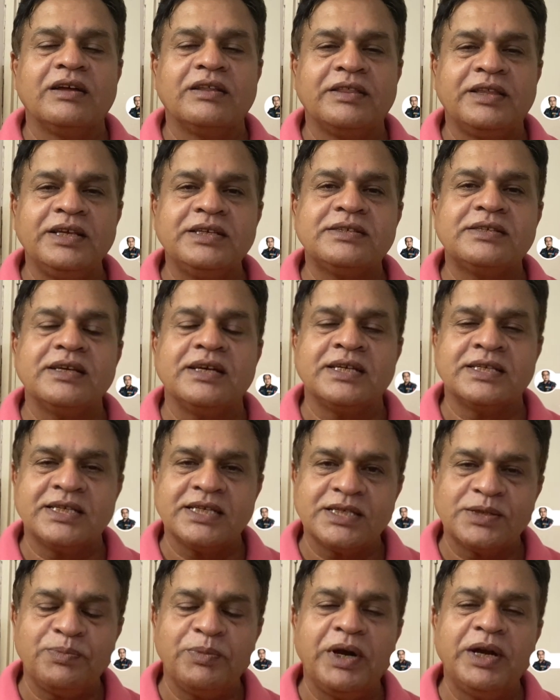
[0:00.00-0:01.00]
this
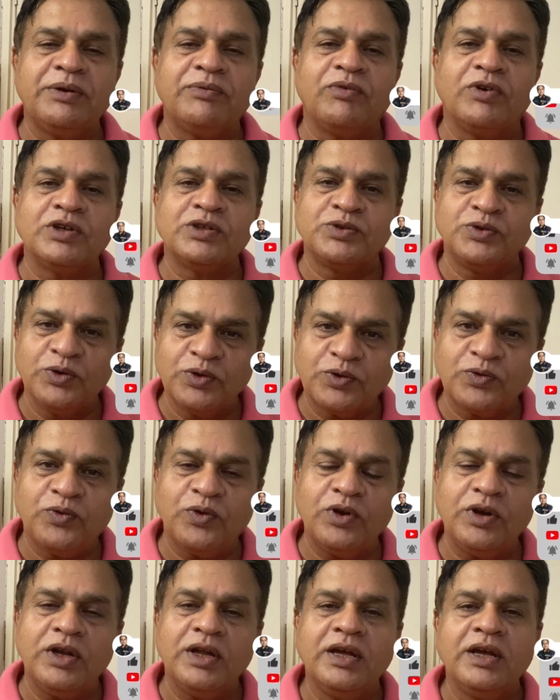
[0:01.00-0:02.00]
assessment was
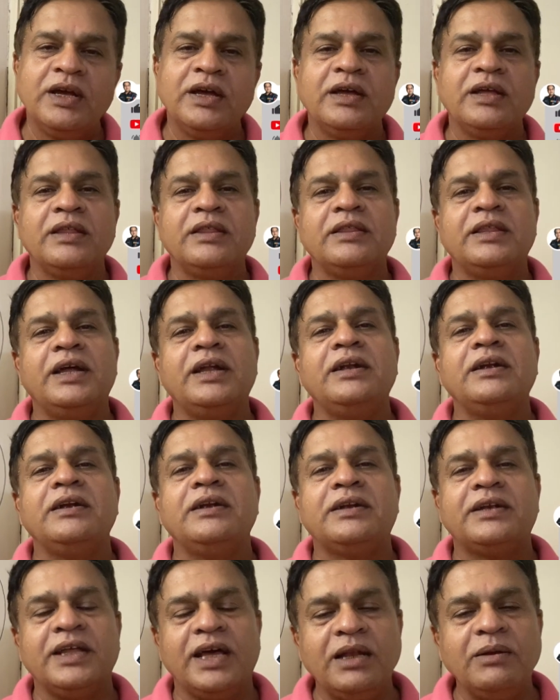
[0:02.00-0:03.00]
useful, then
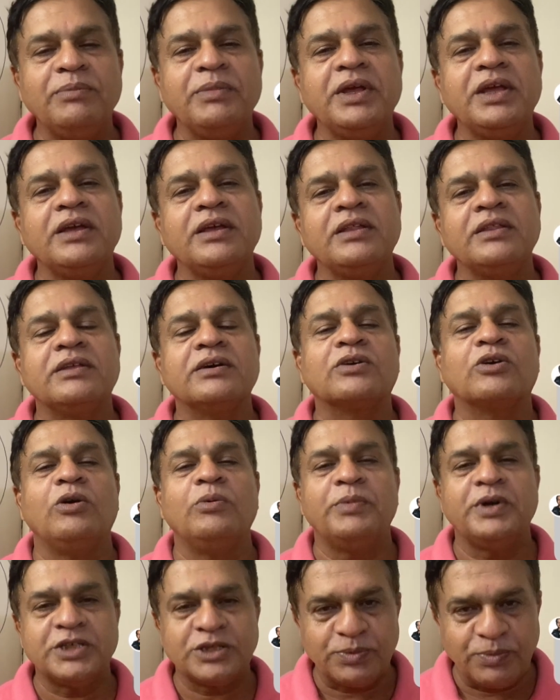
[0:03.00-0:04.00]
tell me in the
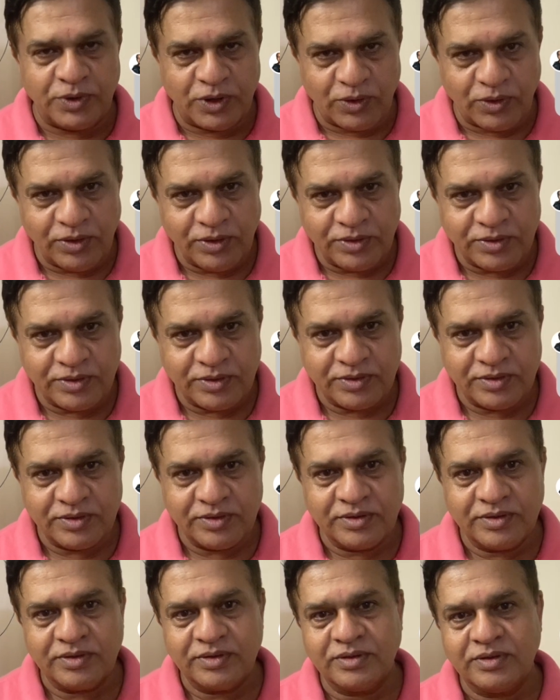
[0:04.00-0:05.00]
comments below.
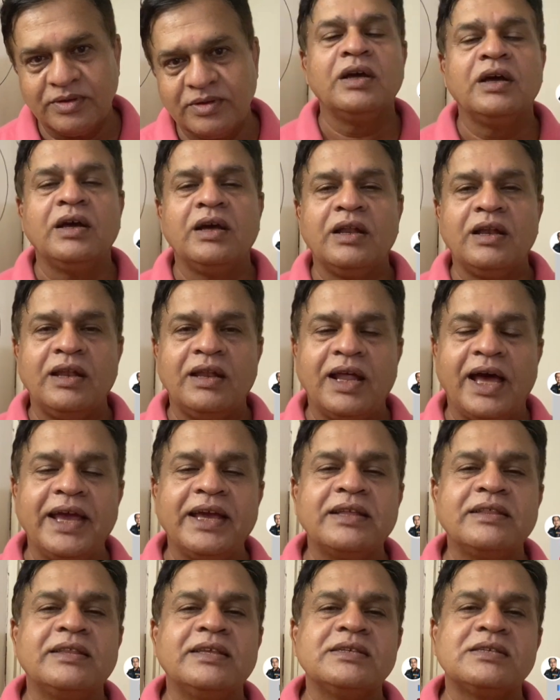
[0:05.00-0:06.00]

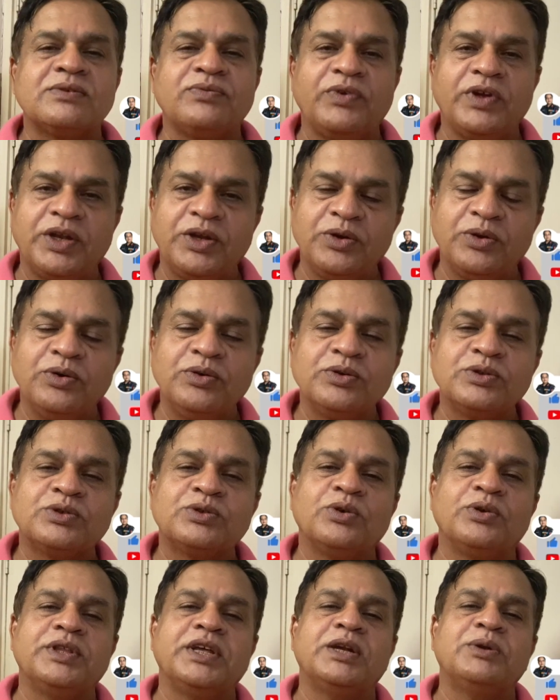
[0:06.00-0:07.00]
Like this video
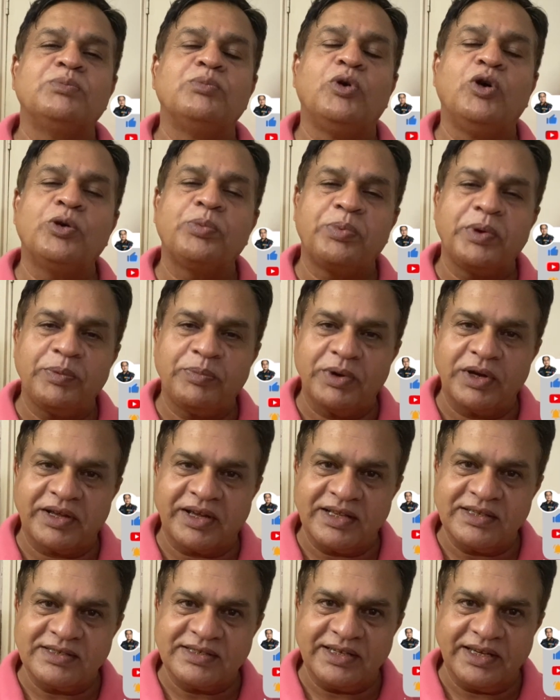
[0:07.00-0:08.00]
so that more people
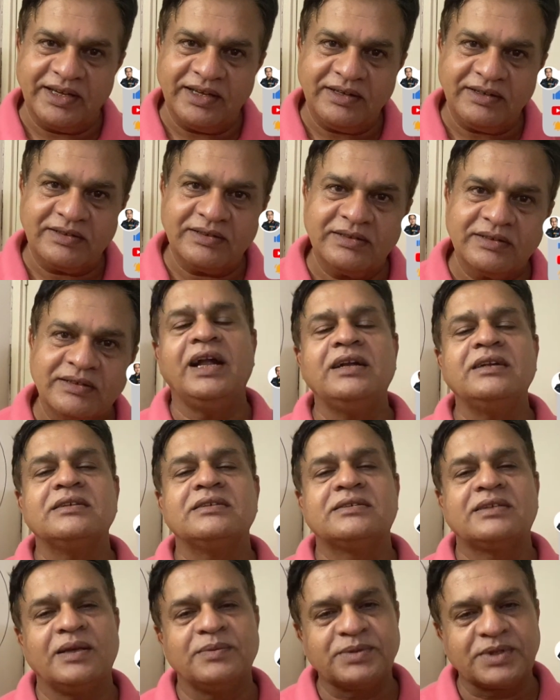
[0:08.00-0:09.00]
can see it, and
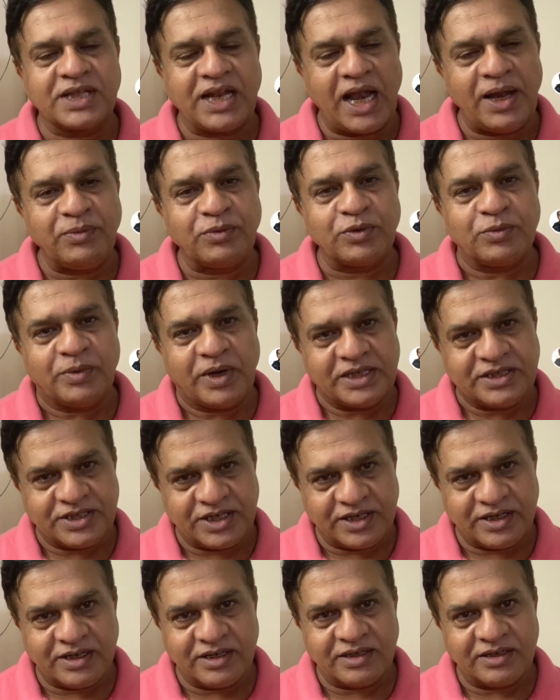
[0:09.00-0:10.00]
subscribe to my
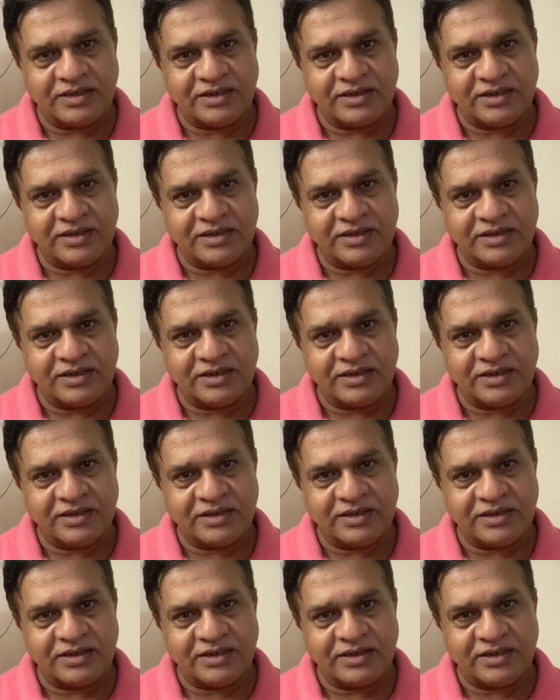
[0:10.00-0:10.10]
channel.